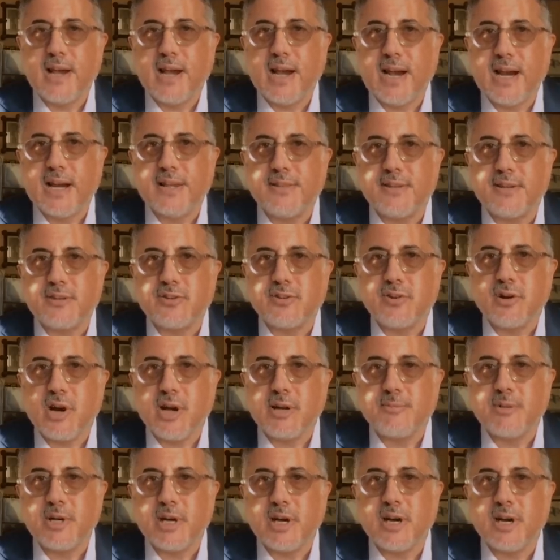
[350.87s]
And the
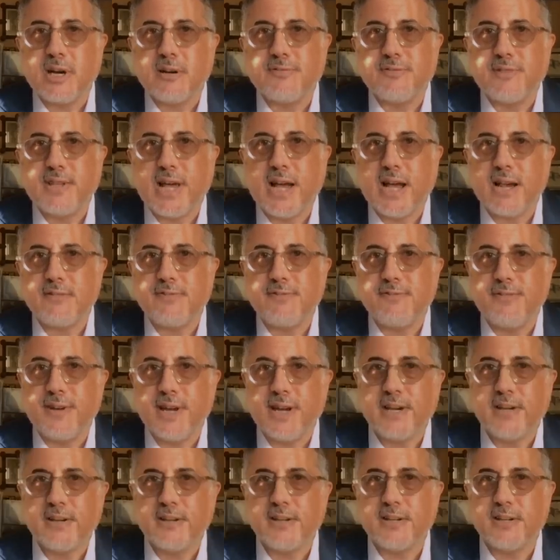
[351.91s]
trauma of that
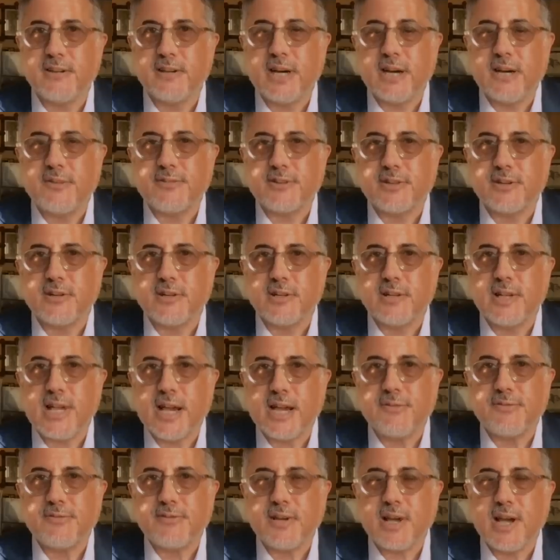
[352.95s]
failure after a
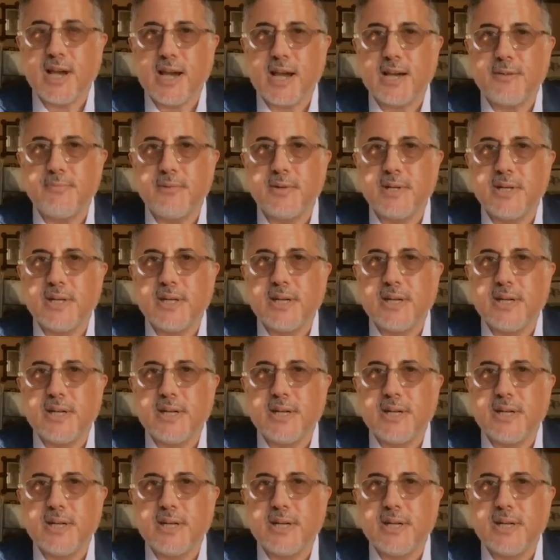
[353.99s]
lifetime